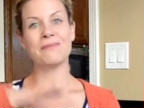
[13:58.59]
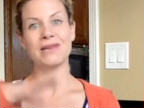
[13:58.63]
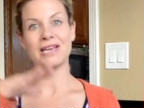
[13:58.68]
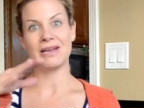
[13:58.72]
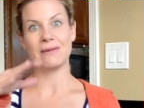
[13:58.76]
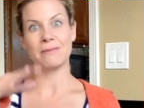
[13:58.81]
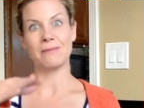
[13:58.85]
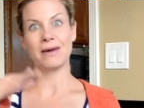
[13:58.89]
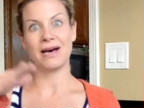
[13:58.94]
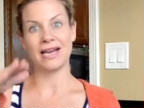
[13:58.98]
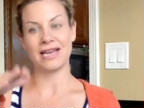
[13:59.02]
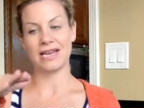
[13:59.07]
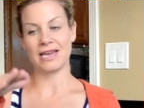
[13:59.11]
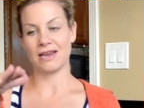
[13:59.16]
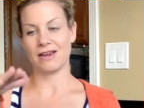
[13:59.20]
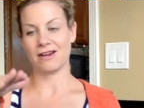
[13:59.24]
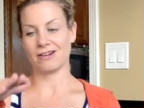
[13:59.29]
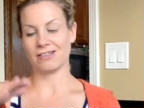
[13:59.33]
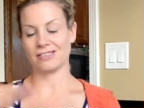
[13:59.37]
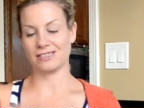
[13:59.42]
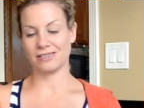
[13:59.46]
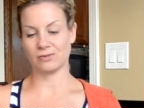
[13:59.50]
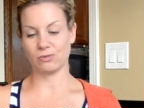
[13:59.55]
in my
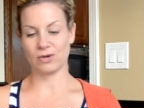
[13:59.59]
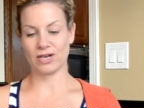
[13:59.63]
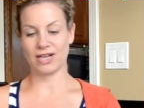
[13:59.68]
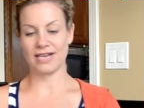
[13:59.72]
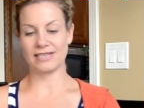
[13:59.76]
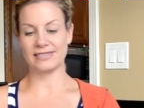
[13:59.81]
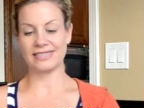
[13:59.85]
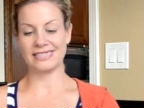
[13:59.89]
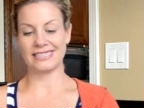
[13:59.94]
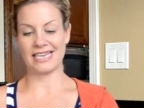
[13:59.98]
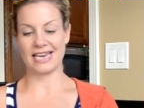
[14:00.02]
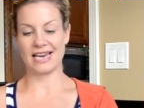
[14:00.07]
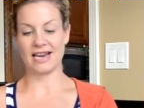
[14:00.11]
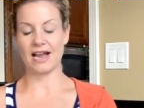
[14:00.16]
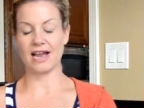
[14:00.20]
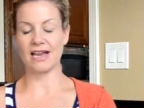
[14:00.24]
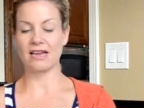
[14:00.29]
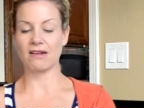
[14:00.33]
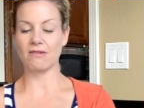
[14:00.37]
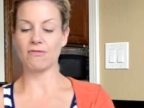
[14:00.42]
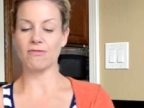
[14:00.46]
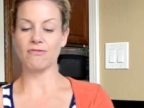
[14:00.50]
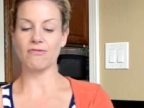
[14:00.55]
ears when I sing, I
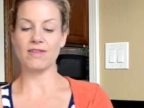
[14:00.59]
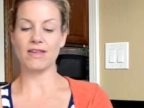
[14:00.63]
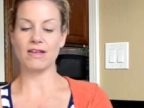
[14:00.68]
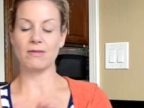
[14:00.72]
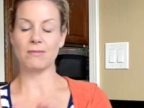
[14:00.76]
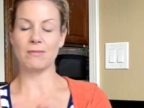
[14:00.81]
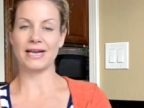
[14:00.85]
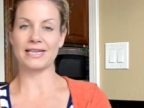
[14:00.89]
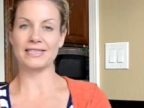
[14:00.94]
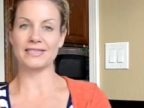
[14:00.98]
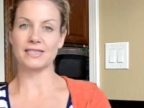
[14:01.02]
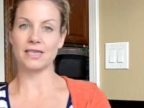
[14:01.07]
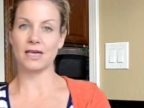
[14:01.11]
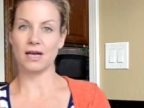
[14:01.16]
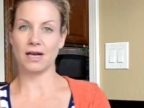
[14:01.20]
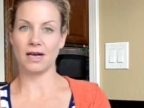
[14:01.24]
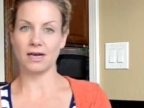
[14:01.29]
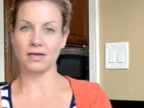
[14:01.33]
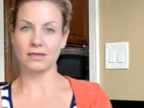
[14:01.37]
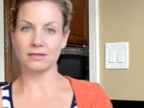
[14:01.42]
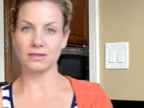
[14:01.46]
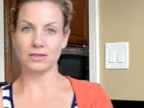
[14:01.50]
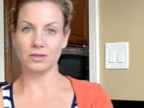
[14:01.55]
can feel my
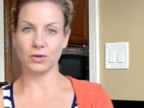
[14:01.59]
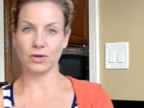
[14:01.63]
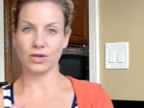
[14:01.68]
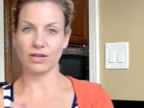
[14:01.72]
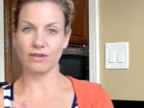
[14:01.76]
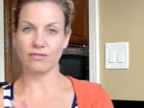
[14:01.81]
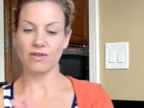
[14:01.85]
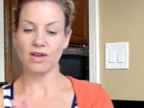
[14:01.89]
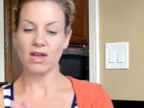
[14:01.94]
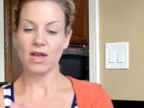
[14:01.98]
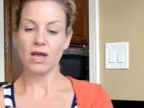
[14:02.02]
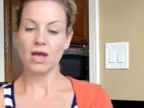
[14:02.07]
tongue sort of